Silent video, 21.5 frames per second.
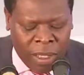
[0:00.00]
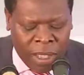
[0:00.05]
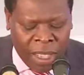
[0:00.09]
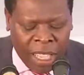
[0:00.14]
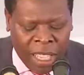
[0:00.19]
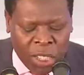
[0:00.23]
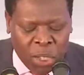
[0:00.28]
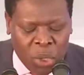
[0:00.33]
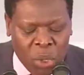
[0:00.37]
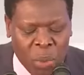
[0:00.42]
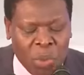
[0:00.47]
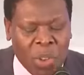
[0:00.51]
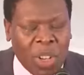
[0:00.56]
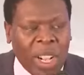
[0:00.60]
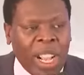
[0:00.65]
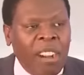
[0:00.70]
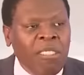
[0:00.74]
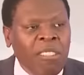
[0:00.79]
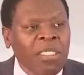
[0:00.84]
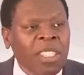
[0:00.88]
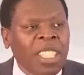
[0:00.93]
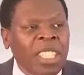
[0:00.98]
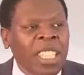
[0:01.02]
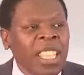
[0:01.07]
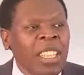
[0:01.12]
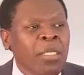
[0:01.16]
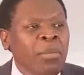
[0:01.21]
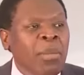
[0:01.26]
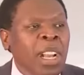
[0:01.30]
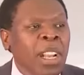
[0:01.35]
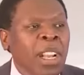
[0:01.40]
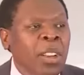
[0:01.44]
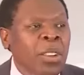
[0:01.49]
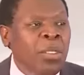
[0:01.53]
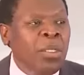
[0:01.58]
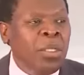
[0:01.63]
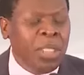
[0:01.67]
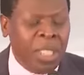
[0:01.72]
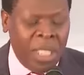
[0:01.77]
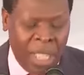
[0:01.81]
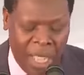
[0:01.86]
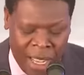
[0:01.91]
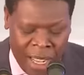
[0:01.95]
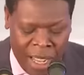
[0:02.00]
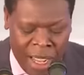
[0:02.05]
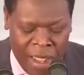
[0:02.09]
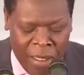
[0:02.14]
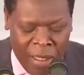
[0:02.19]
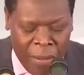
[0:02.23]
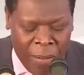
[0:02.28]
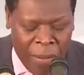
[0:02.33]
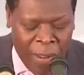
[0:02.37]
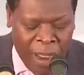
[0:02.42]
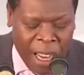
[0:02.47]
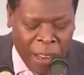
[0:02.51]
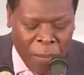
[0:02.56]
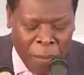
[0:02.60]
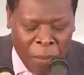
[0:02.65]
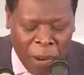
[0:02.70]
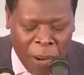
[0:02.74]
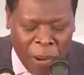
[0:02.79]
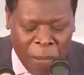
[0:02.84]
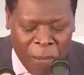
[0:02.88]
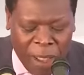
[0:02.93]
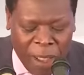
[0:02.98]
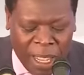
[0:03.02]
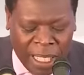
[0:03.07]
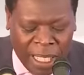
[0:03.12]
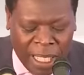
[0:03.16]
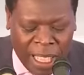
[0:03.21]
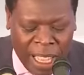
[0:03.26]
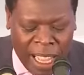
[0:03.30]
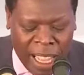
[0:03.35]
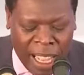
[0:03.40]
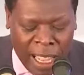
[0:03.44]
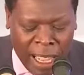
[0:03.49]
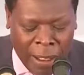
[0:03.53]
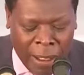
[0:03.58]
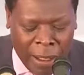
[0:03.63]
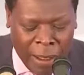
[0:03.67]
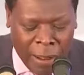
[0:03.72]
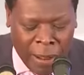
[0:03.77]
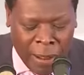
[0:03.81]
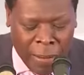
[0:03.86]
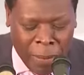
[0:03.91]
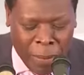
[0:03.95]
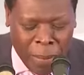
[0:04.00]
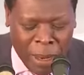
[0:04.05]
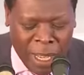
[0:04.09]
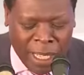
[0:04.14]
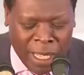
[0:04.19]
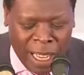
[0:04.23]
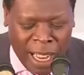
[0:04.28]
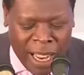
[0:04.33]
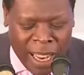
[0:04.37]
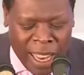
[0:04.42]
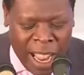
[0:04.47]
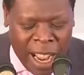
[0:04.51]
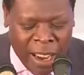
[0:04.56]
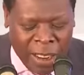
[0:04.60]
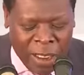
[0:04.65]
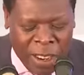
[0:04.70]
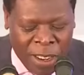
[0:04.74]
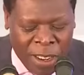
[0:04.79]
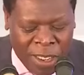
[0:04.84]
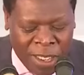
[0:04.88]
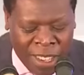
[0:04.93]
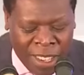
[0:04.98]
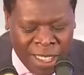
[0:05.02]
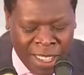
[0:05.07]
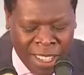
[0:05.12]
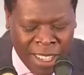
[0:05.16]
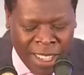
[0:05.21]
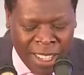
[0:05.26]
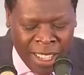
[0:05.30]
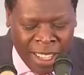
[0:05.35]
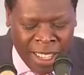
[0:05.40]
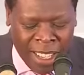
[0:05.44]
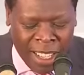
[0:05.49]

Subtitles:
of Kisumu County, my good friend Professor Peter Nyangnyong,